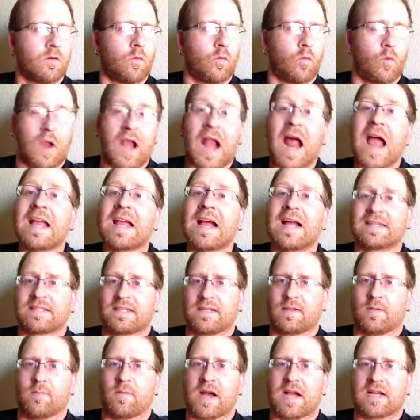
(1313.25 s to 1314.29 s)
When I got to
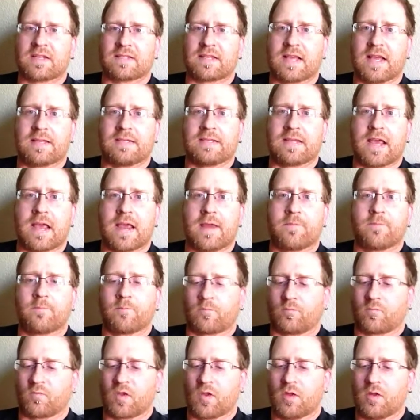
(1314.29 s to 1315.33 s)
the box that day,
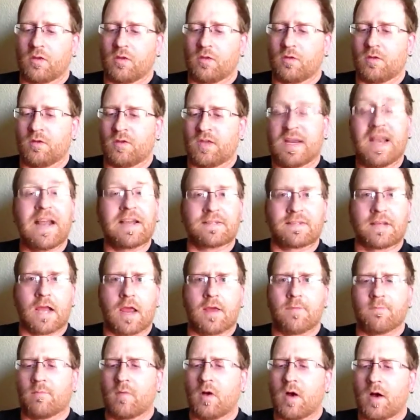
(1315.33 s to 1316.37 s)
the next
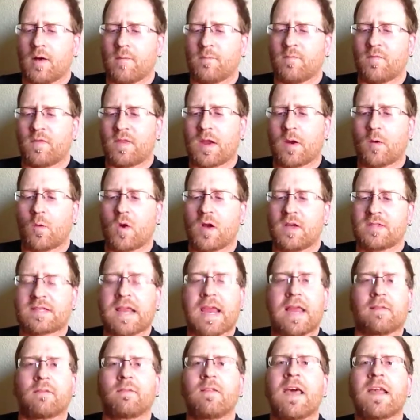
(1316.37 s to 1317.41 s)
day, there was
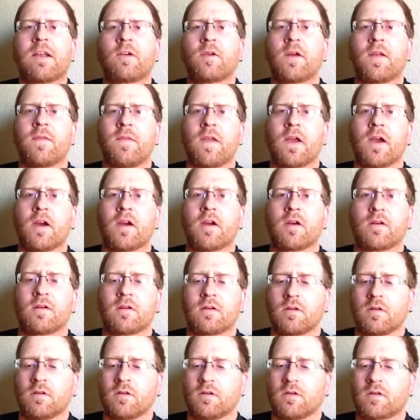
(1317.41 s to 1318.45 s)
a letter in there
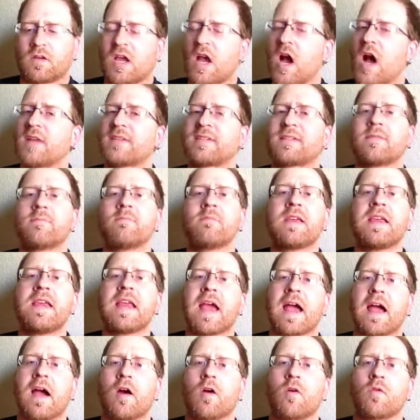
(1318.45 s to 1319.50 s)
cussing me
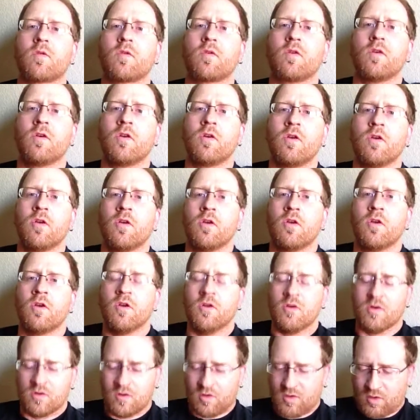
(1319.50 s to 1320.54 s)
out.
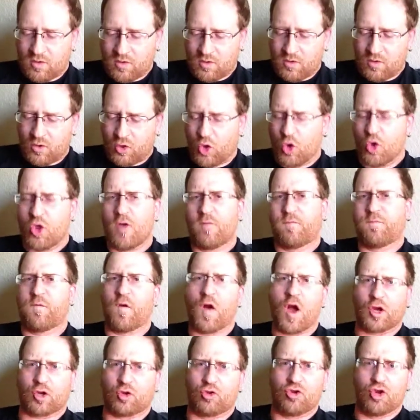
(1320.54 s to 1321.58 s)
Who the
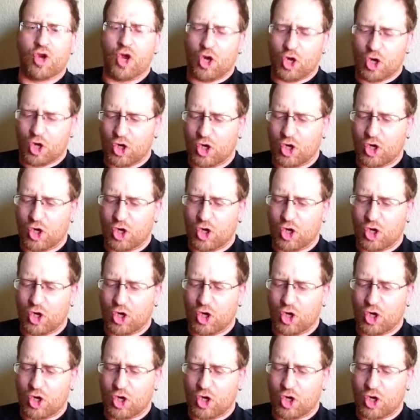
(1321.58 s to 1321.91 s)
fuck? No.